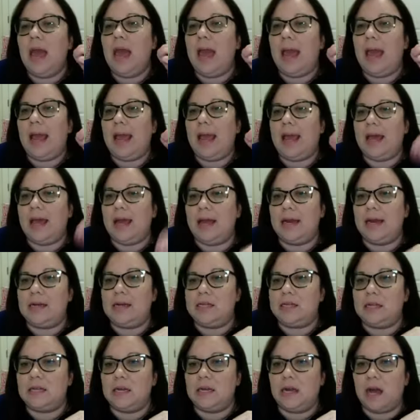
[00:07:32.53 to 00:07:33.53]
And
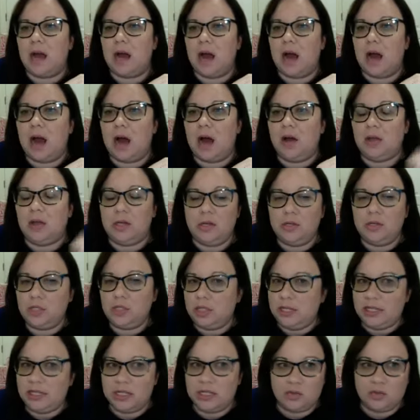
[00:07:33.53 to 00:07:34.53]
I'll
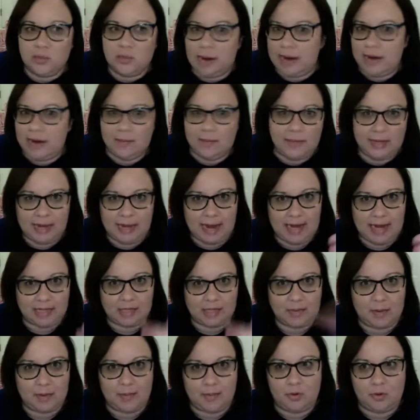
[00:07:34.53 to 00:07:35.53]
usually just randomly ask
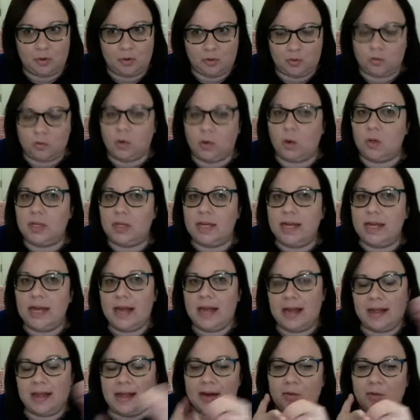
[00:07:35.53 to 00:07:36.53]
people to roll it
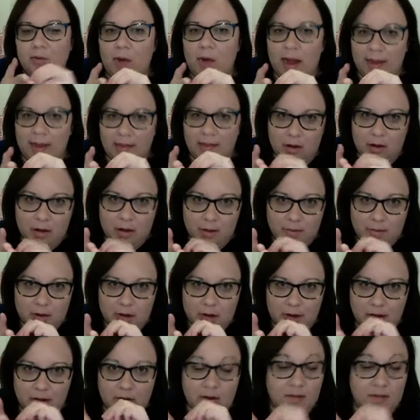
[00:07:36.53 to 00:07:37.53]
and then write their number
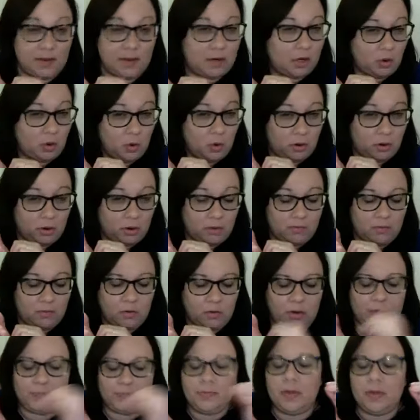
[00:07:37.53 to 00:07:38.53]
down on their order
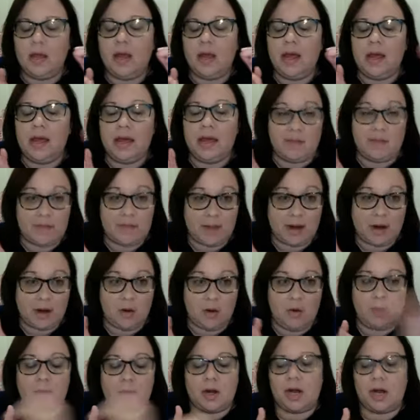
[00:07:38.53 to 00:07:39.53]
form if I'm at a
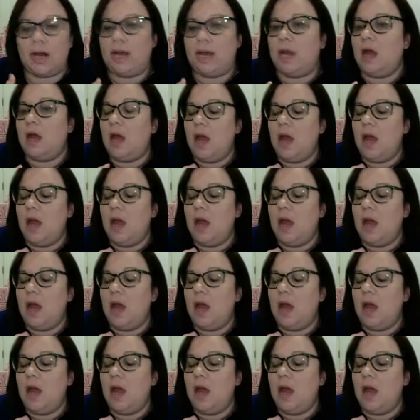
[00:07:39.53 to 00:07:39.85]
home party.